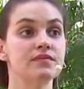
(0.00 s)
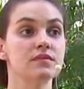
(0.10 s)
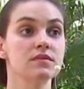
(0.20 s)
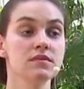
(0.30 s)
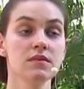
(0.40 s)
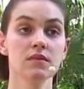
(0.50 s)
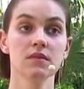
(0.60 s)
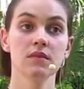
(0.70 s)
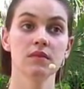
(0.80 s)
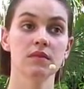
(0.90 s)

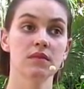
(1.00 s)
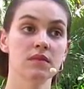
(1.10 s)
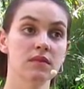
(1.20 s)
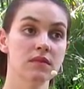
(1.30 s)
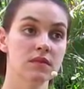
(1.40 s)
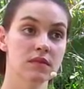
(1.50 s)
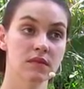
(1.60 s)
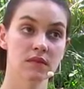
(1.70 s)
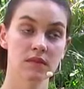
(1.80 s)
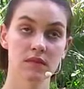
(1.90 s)

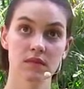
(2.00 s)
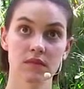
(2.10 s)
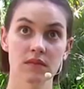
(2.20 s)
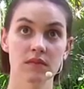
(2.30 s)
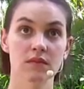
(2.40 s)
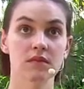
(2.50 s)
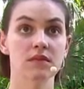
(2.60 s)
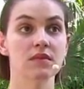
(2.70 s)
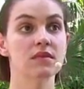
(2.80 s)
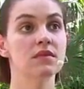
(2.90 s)

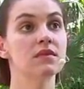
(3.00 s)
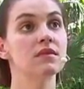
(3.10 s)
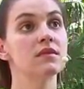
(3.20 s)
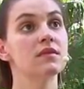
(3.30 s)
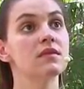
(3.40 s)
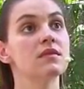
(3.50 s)
This person isn't speaking.